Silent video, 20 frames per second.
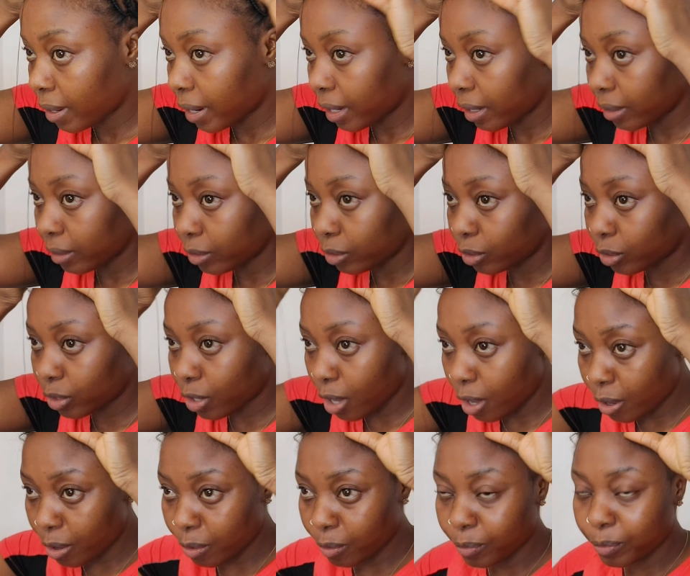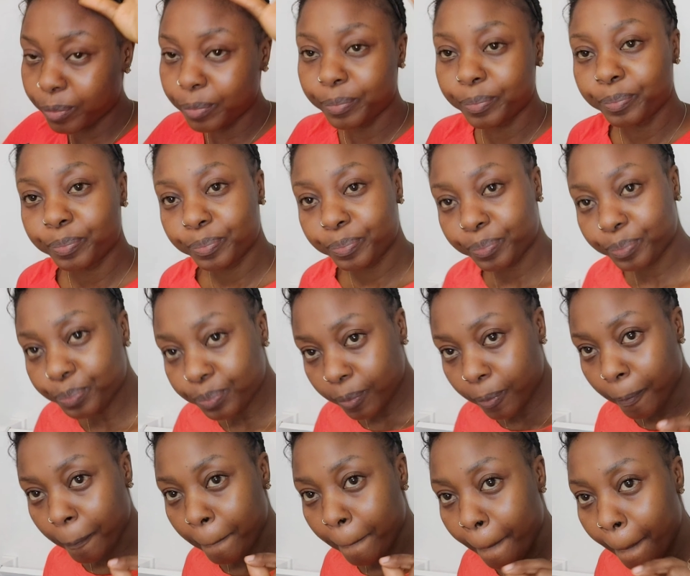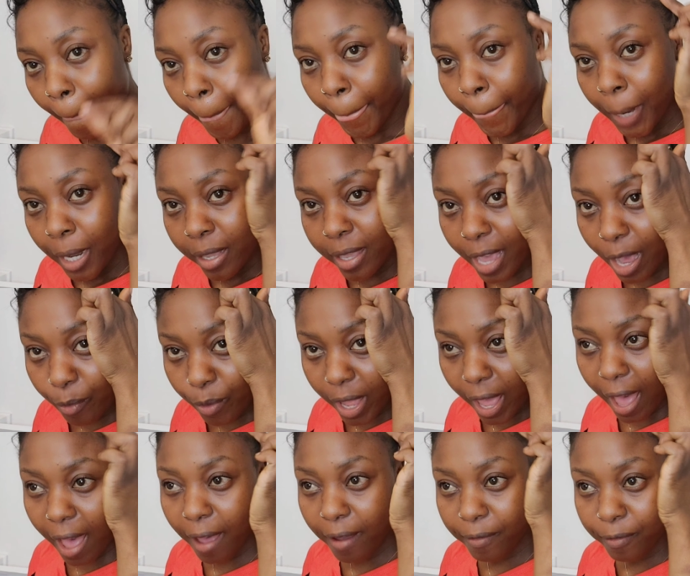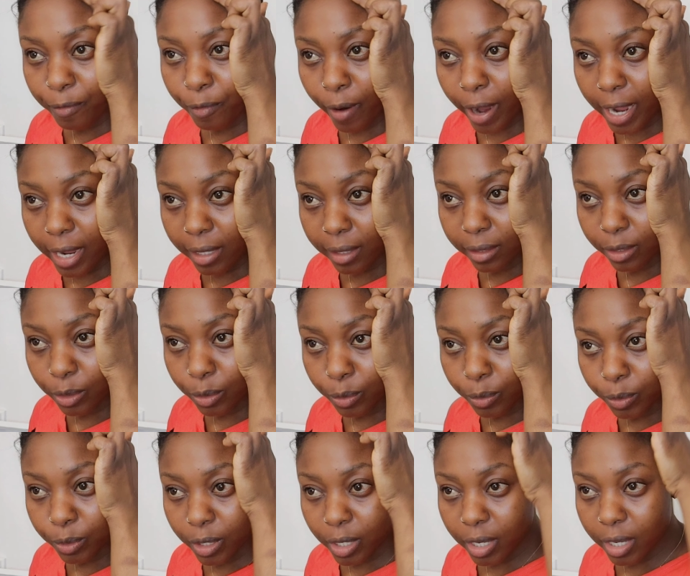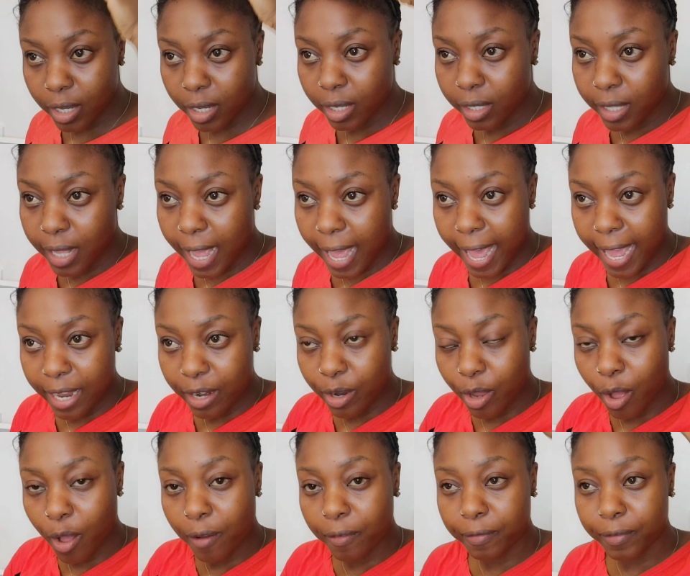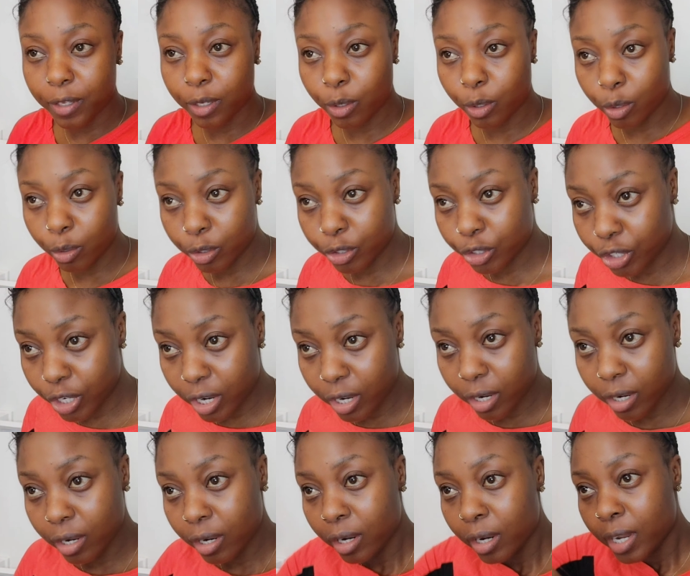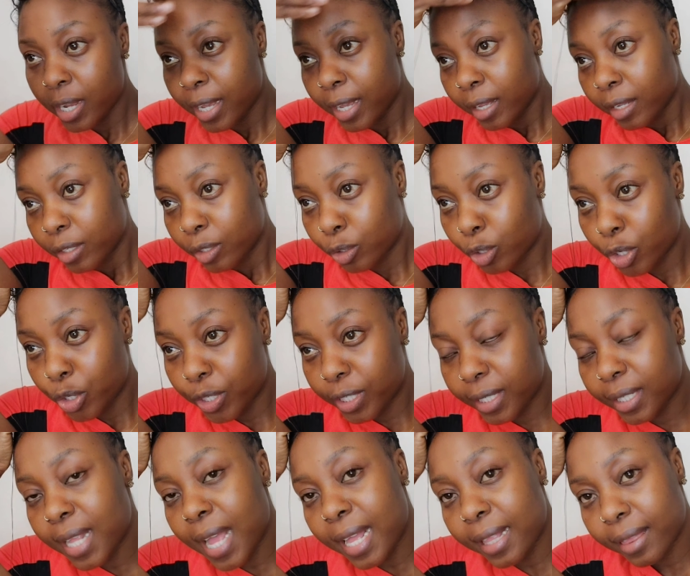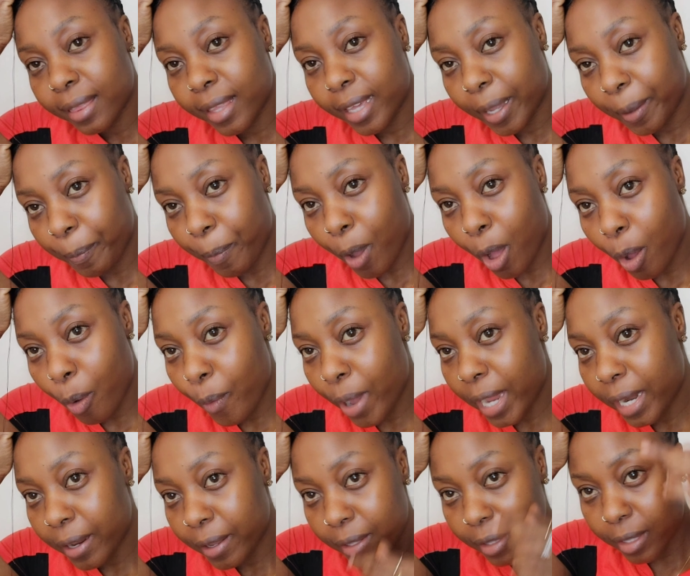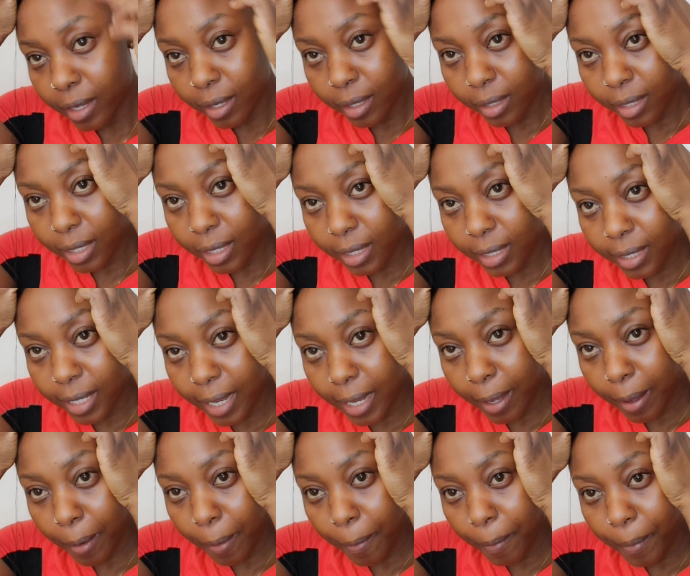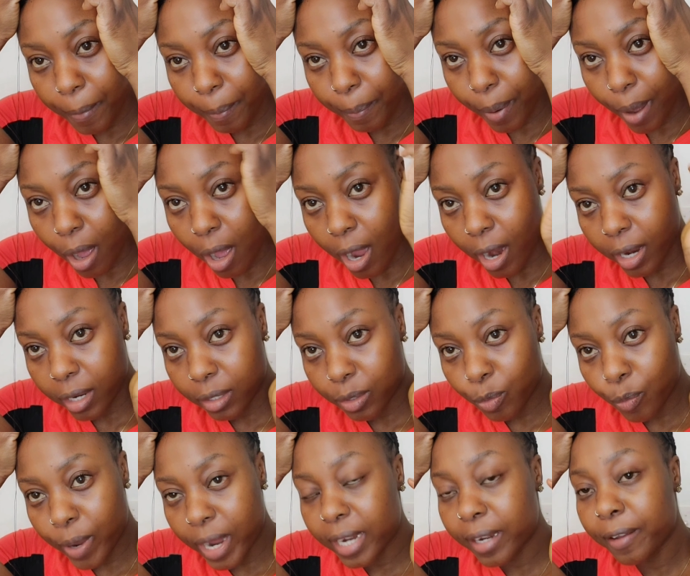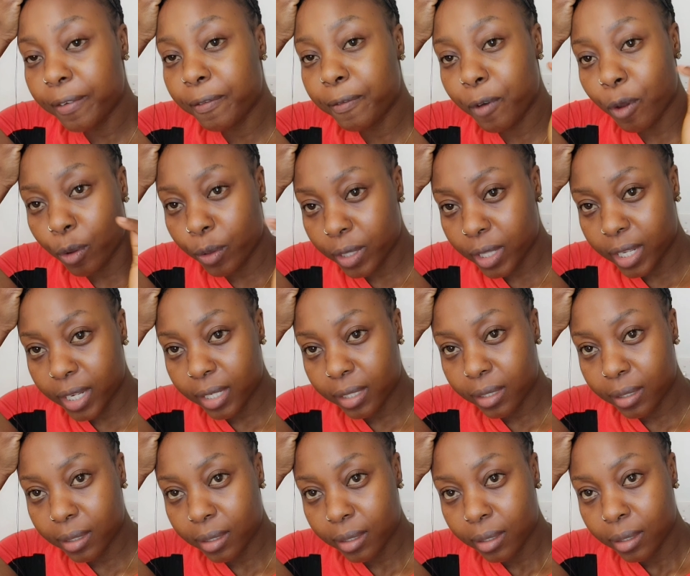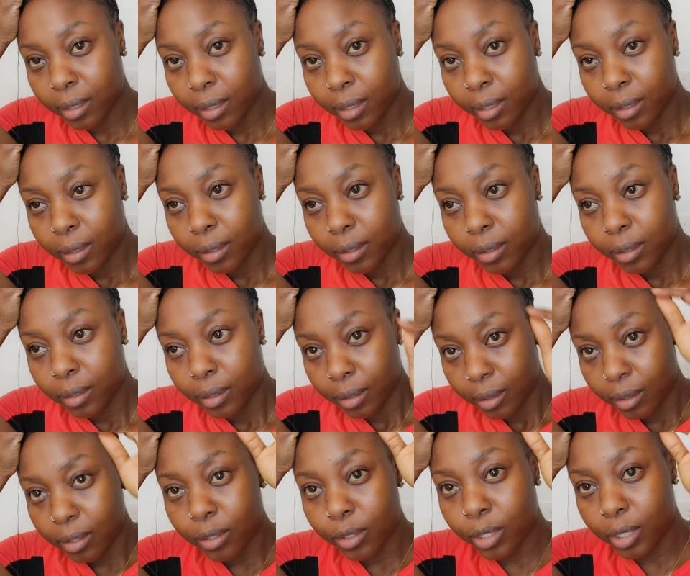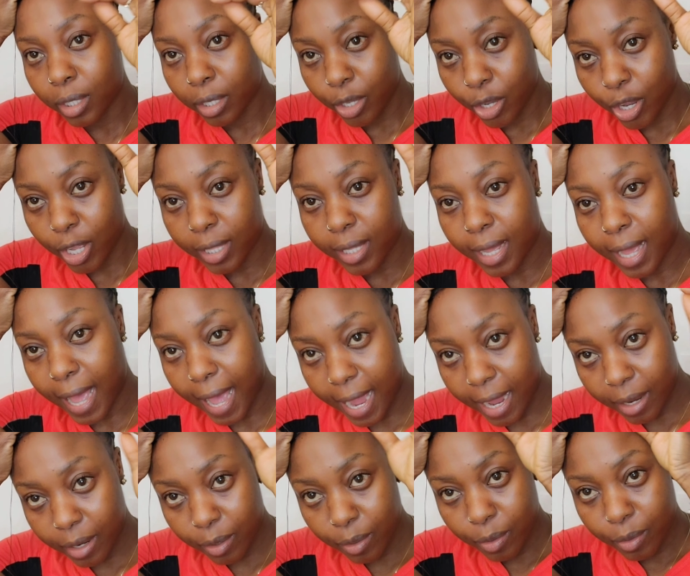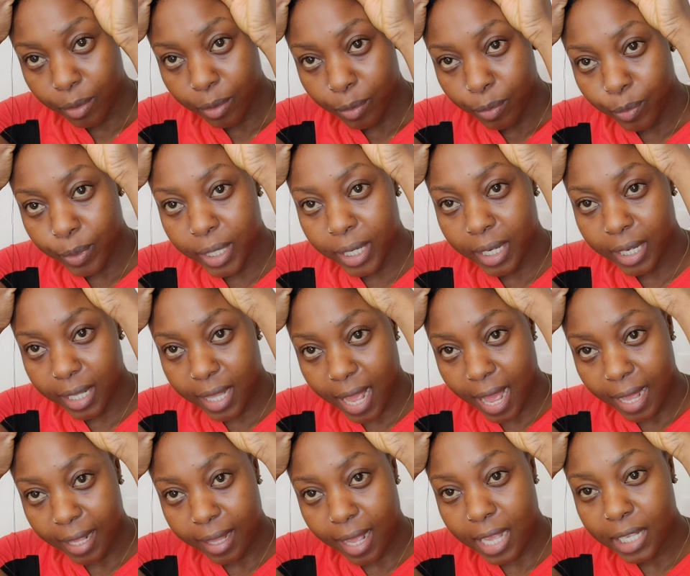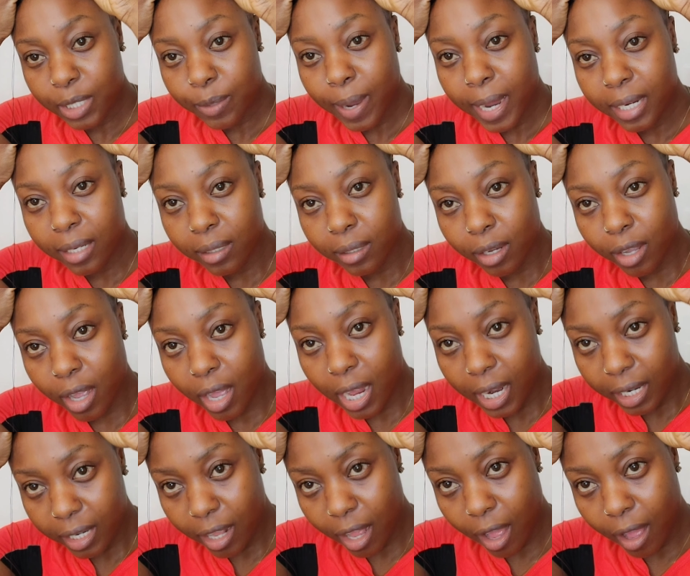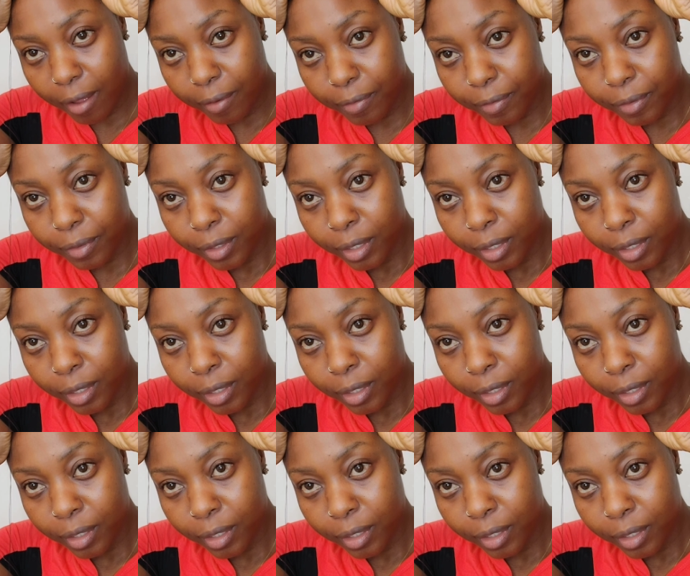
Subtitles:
right, so here we have right to the end of the closure. So you see that thick part where this thick part where they fold it to secure the end? We need that. That's why I didn't cut it off.